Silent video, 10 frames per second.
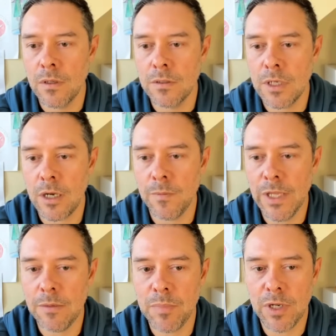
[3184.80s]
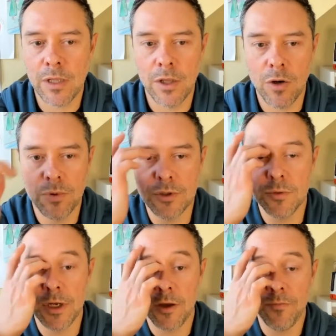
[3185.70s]
Tom, late but hello,
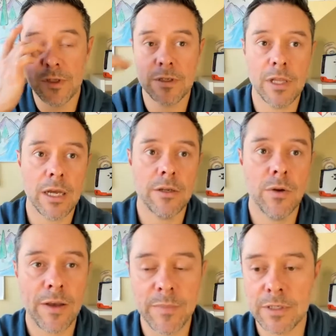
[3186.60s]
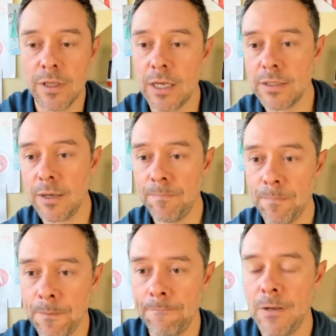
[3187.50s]
presuming I missed a lot. You have missed a lot, Tom.
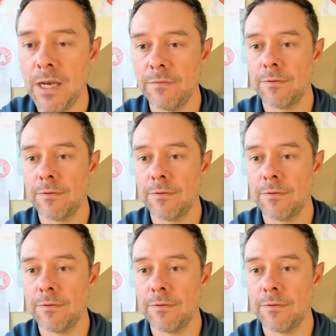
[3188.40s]
You have.